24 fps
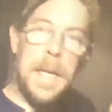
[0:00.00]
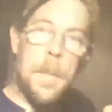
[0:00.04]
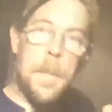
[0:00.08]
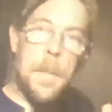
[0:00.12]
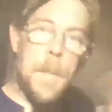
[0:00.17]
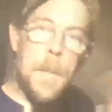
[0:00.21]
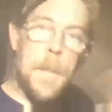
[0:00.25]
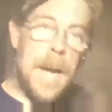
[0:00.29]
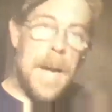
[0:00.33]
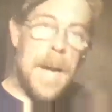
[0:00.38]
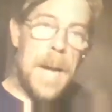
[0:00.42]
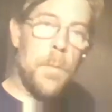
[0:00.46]

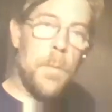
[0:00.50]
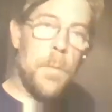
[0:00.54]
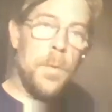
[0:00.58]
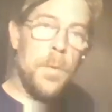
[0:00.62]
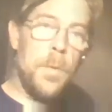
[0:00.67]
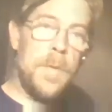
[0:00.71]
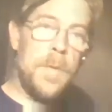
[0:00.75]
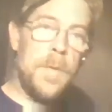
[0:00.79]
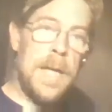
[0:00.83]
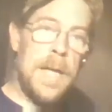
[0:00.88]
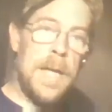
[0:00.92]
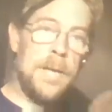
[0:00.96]

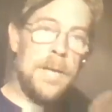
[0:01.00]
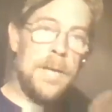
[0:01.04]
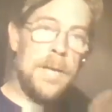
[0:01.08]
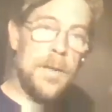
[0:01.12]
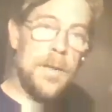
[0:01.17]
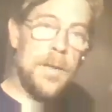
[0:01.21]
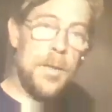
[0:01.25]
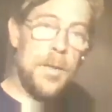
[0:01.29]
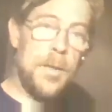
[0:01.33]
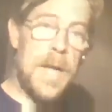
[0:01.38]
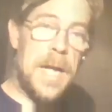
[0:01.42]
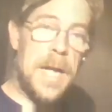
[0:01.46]
Backwoods has
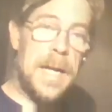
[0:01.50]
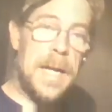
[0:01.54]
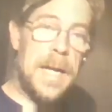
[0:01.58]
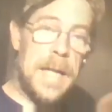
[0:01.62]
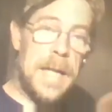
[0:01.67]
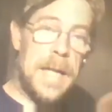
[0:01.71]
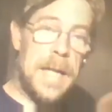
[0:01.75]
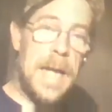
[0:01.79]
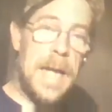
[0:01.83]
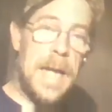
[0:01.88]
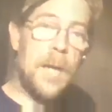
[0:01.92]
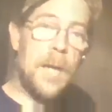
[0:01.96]
his chat at
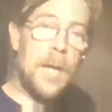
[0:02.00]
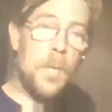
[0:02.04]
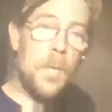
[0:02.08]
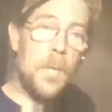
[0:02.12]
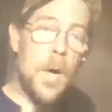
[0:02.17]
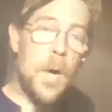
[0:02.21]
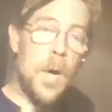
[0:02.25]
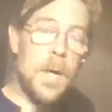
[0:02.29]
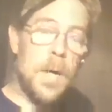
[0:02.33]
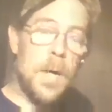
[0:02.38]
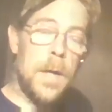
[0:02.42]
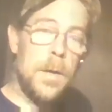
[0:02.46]
8
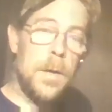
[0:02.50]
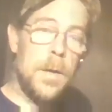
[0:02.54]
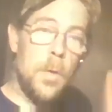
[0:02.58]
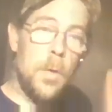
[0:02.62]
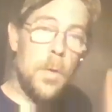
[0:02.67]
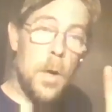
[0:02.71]
o'clock